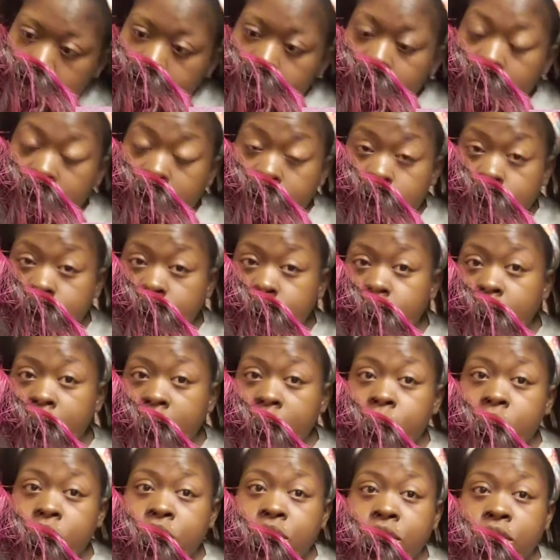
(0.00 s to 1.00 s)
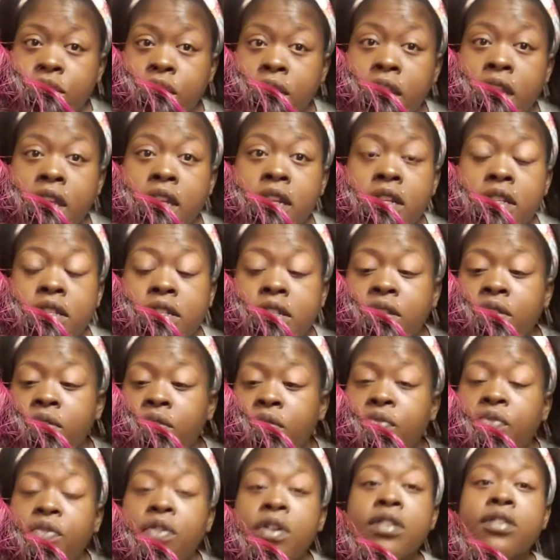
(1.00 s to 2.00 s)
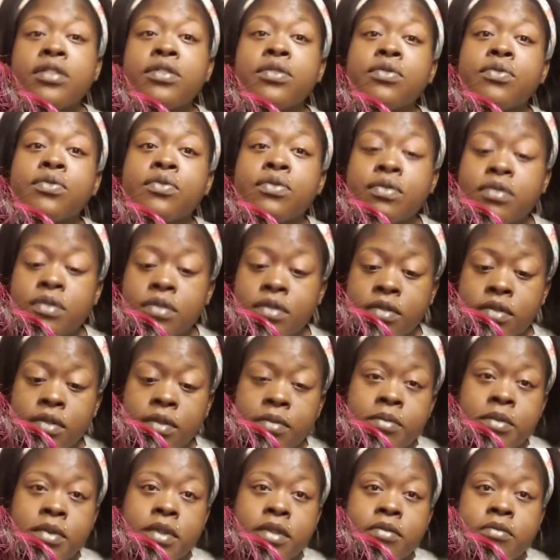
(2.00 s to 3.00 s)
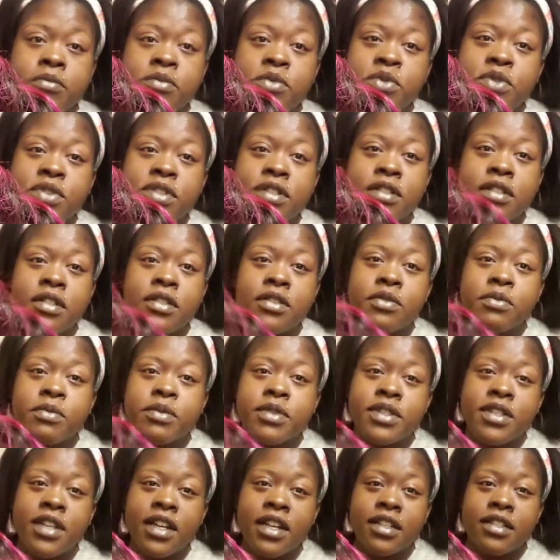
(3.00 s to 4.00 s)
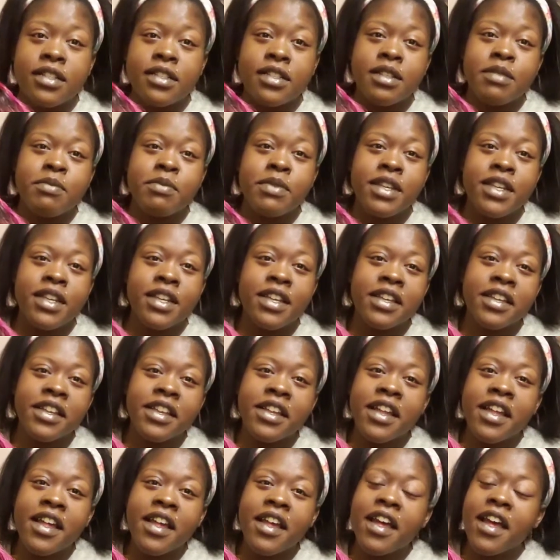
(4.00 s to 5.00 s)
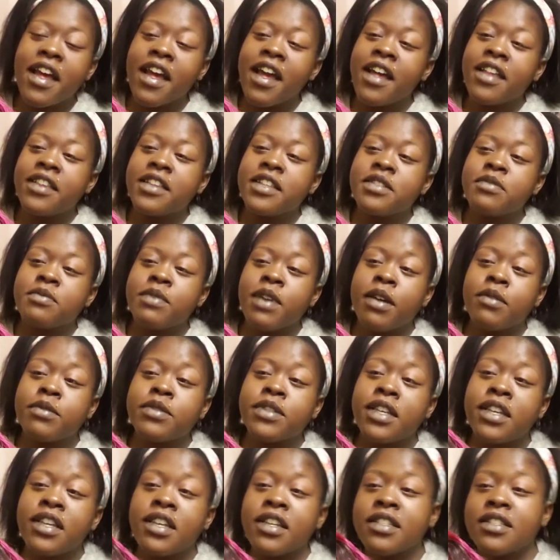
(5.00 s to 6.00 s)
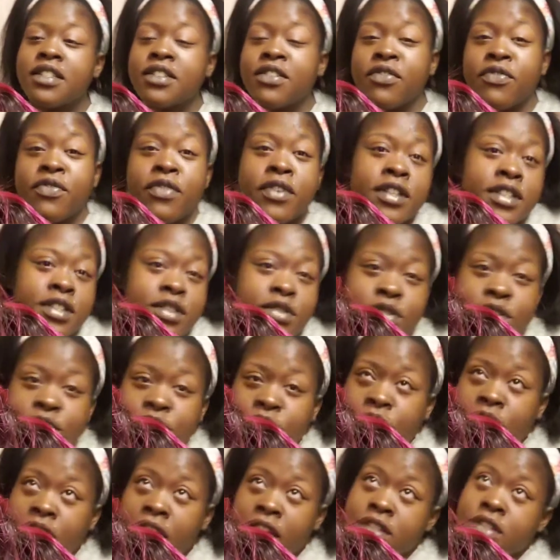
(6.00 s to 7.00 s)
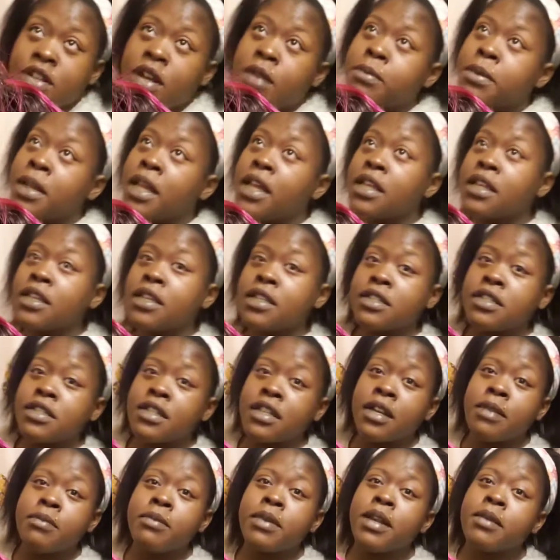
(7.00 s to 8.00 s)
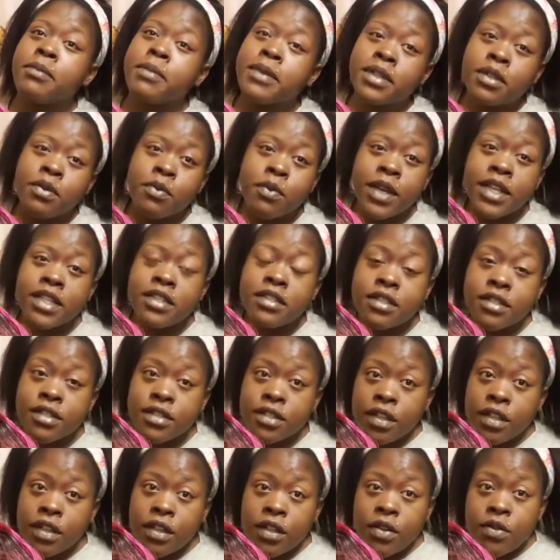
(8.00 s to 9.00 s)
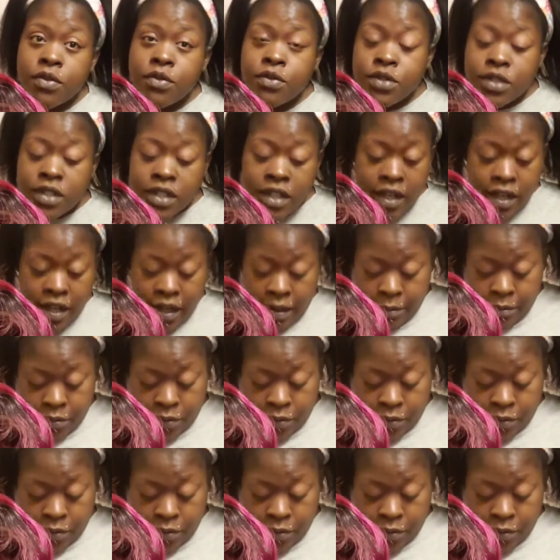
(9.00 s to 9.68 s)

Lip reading: but this was when I was getting into the frontals. Let me move this a little bit so y'all can see me. This when I was getting into the frontals and all that. So I'm like, listen, I'm not about to waste this closure that I